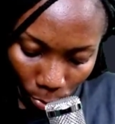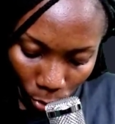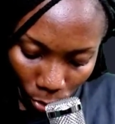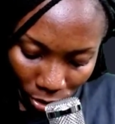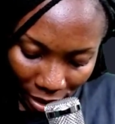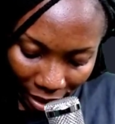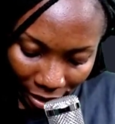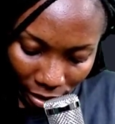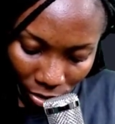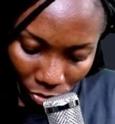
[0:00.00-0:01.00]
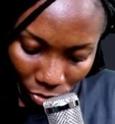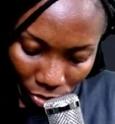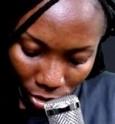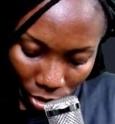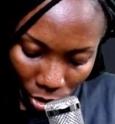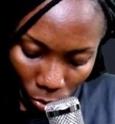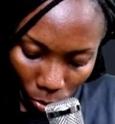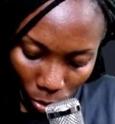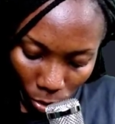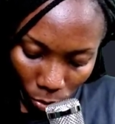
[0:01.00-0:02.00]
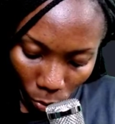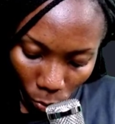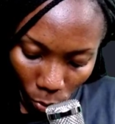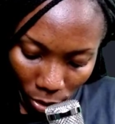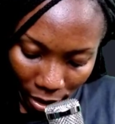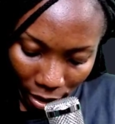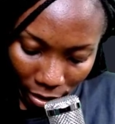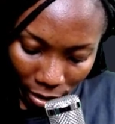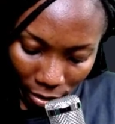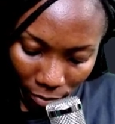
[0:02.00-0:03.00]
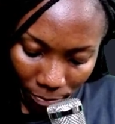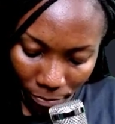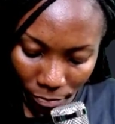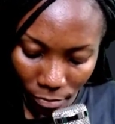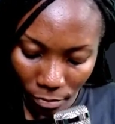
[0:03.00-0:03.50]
plus 90 degrees equal 180.